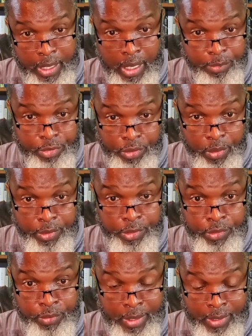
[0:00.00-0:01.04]
I'm showing
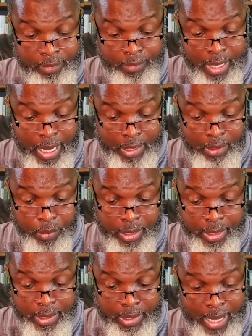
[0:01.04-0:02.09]
you exactly where
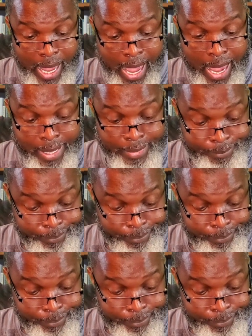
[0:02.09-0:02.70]
he lied.